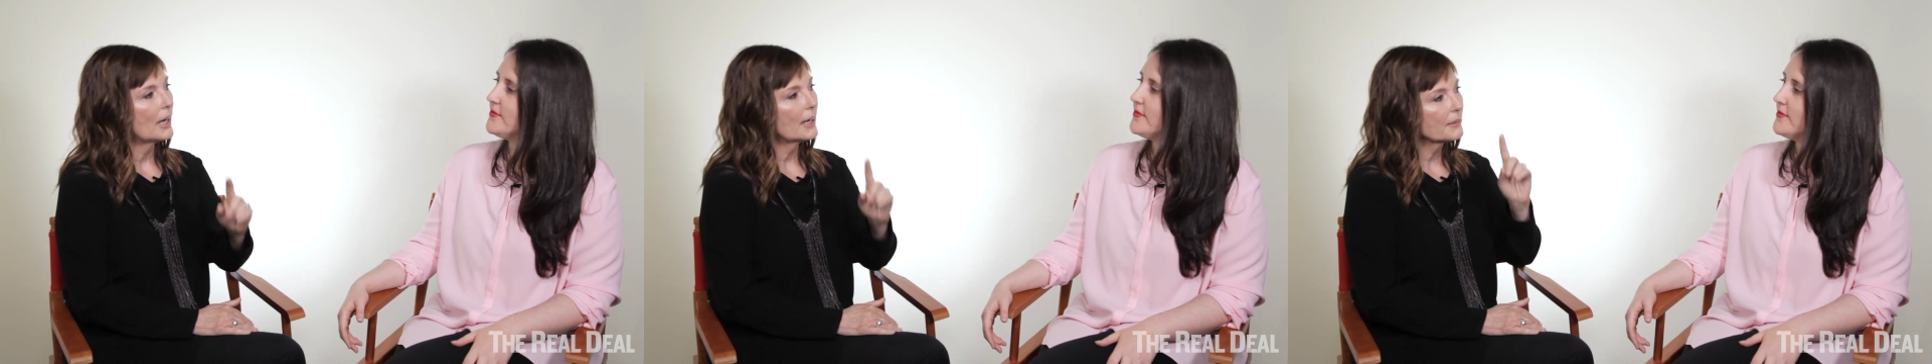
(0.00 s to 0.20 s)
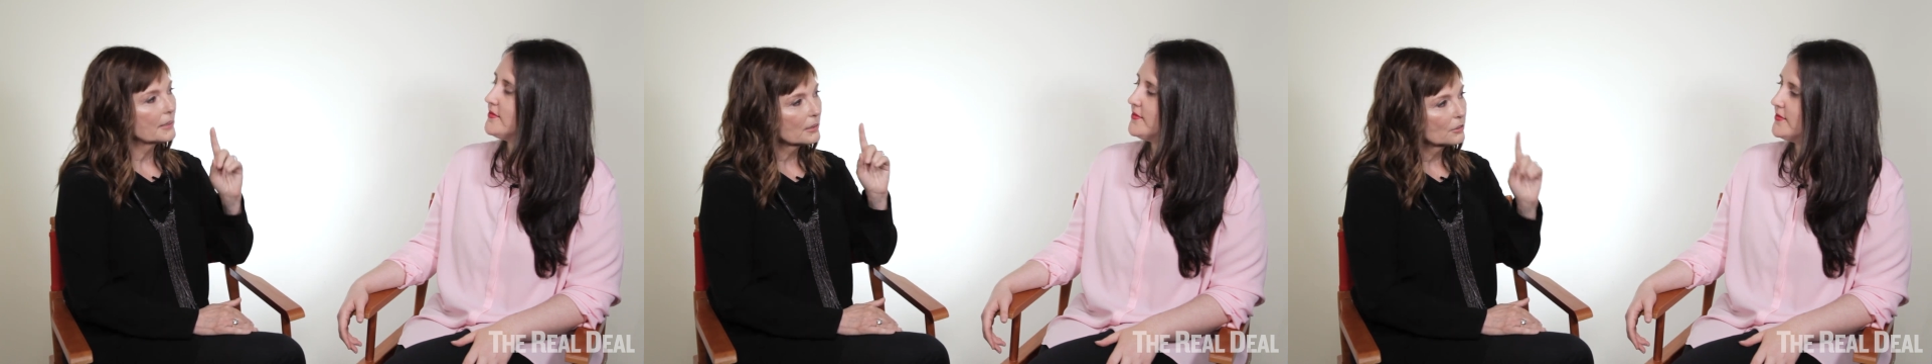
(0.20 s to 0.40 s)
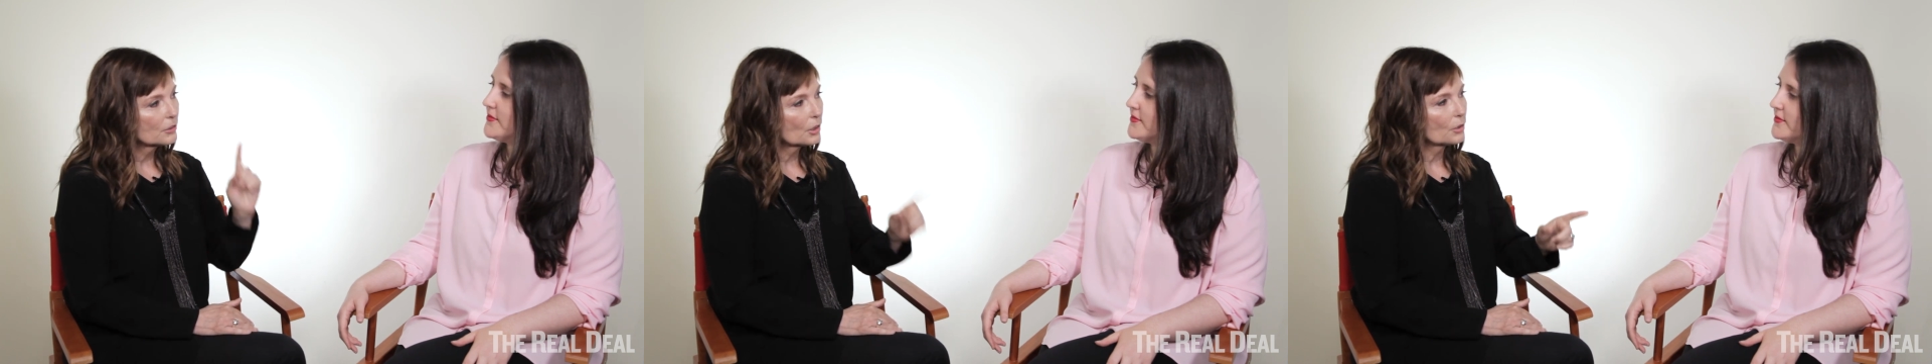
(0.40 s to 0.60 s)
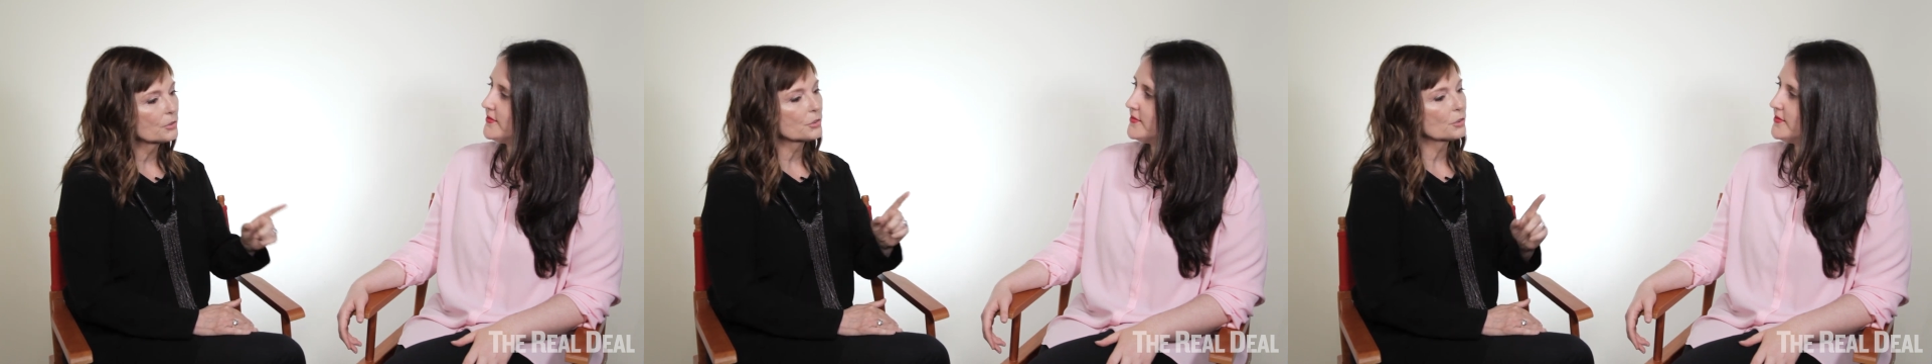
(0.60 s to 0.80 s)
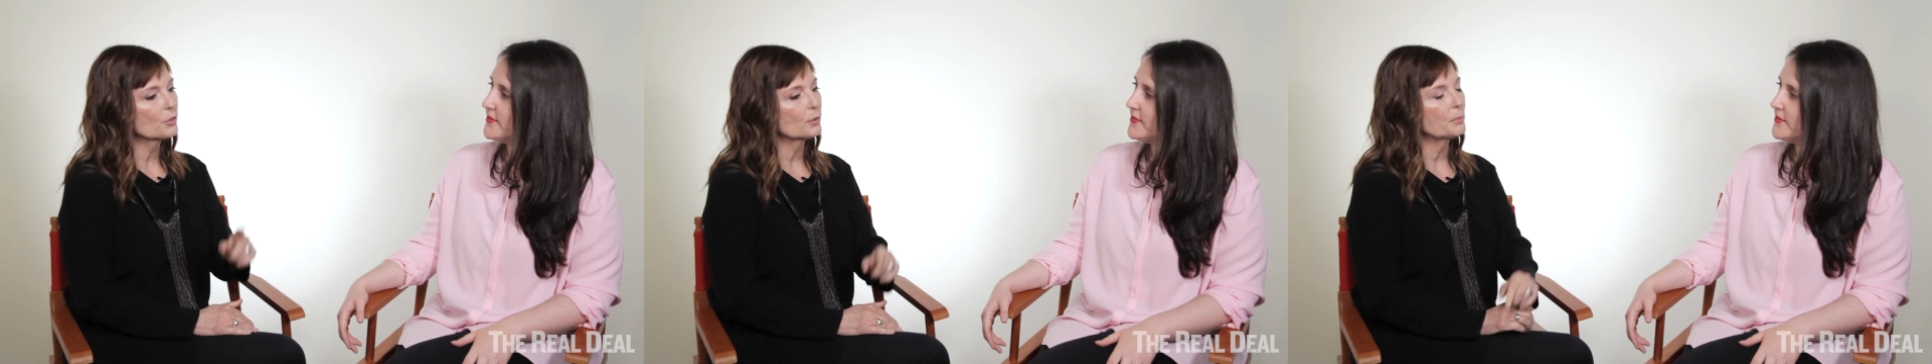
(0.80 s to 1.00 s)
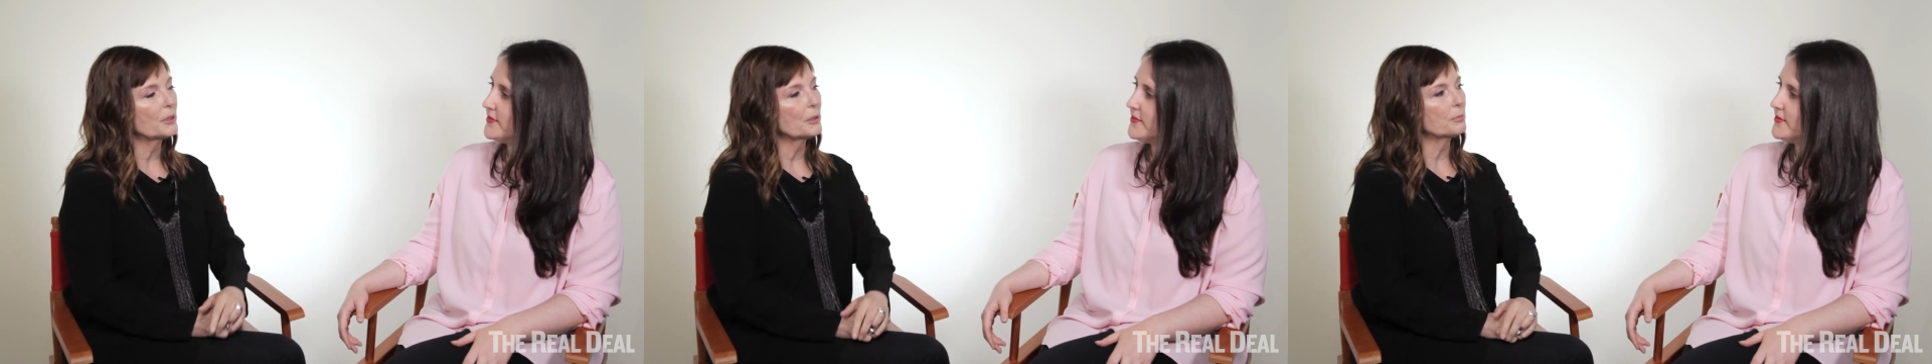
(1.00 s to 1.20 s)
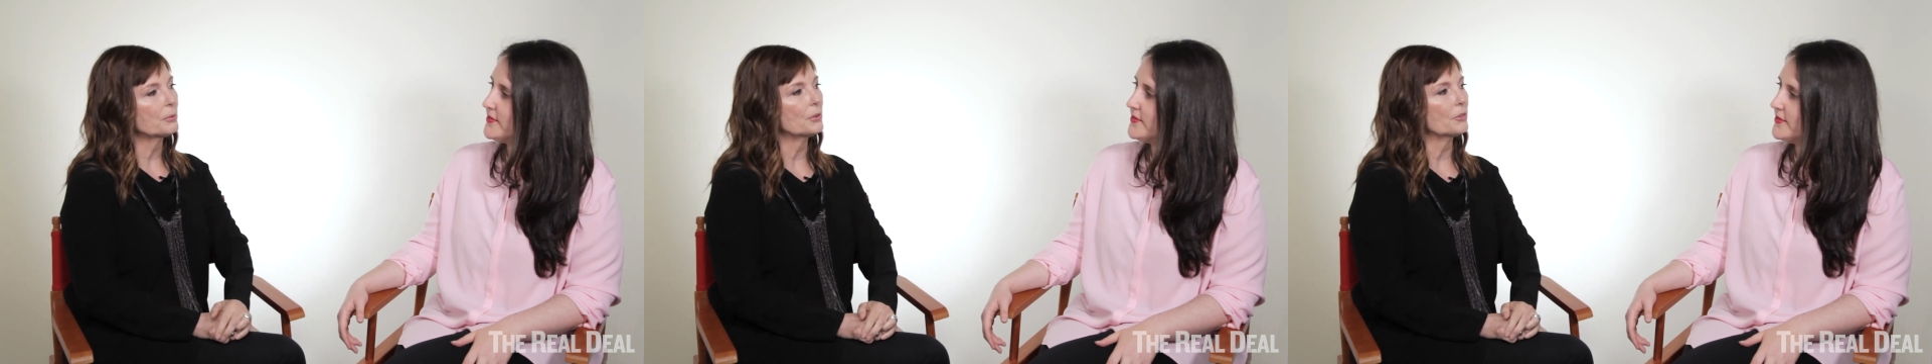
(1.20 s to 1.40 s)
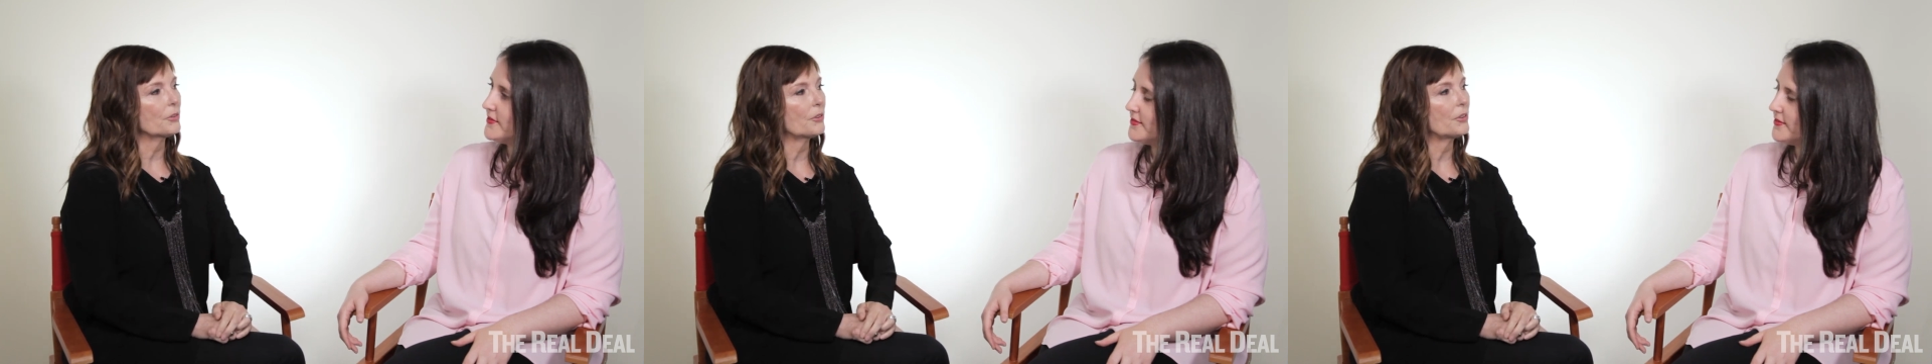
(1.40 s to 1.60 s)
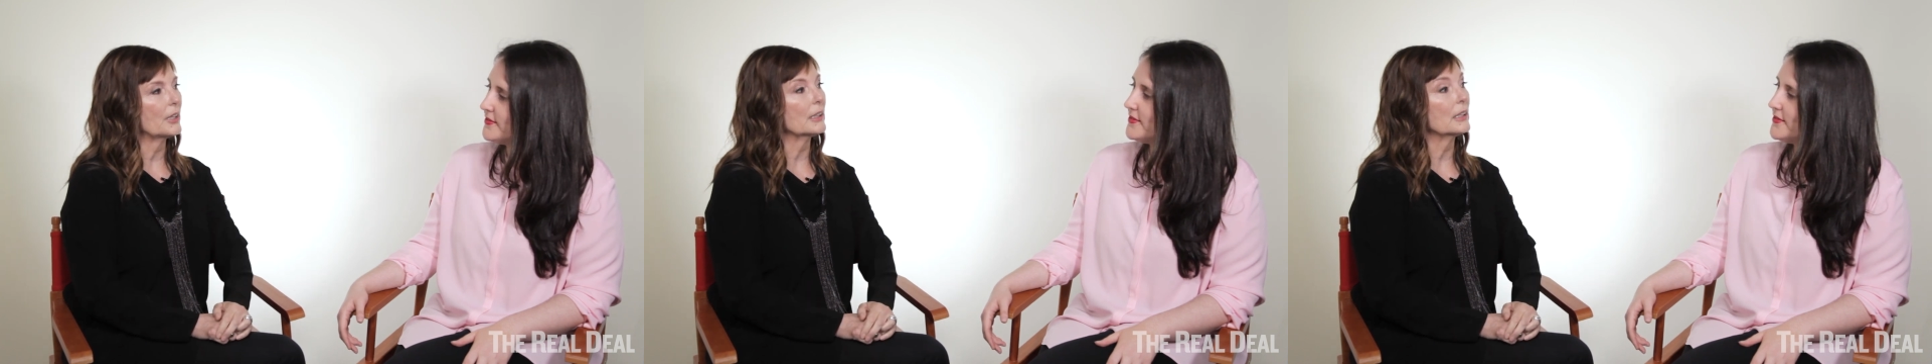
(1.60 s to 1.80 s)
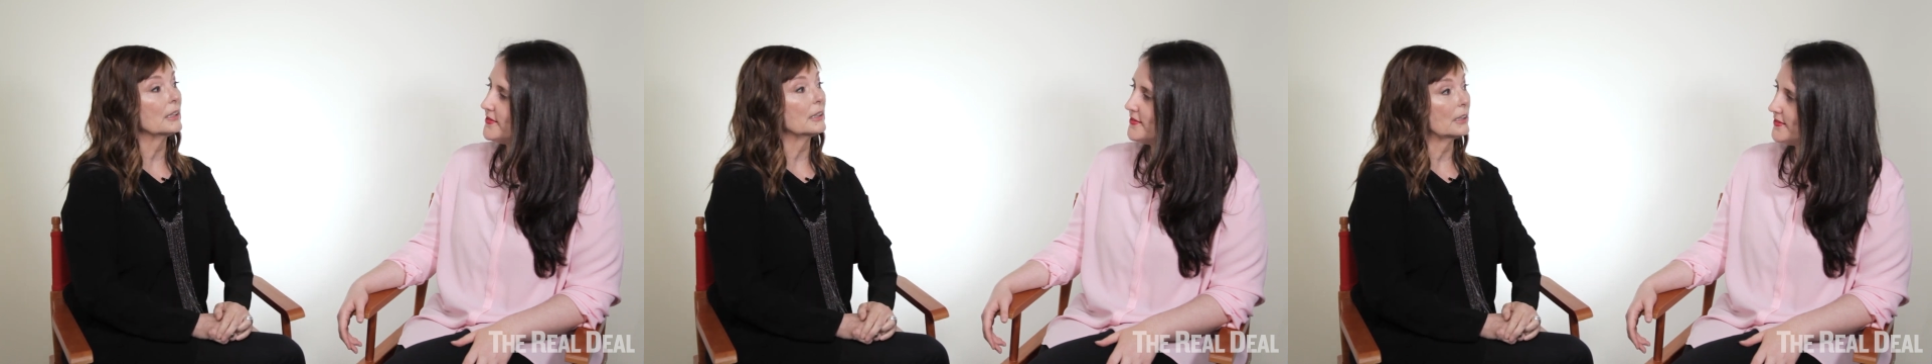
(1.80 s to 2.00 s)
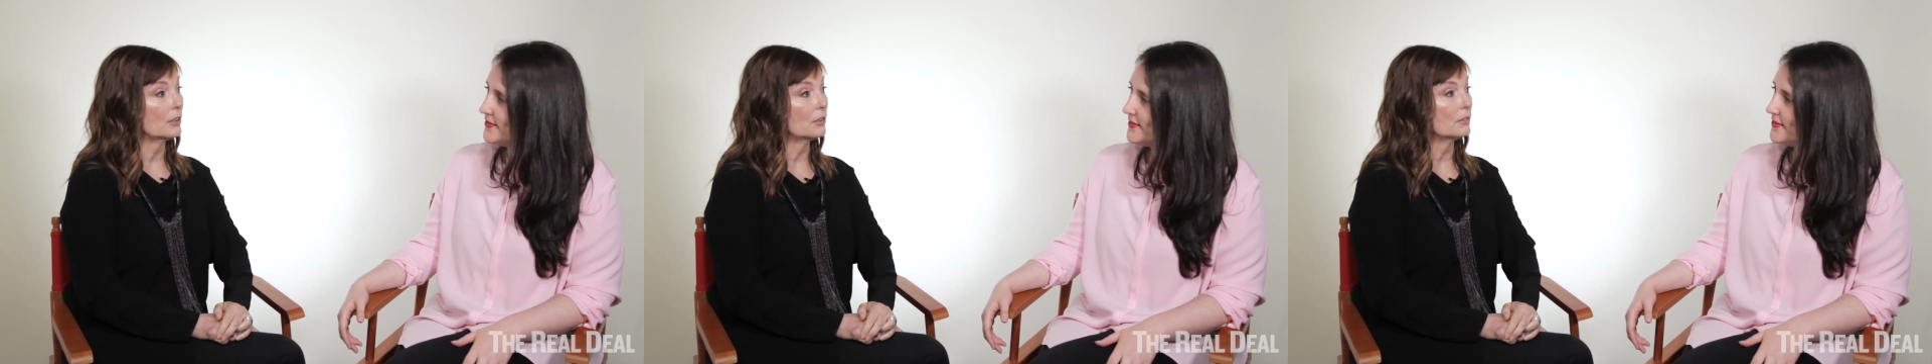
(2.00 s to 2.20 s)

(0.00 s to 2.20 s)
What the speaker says: I think those are the people that can get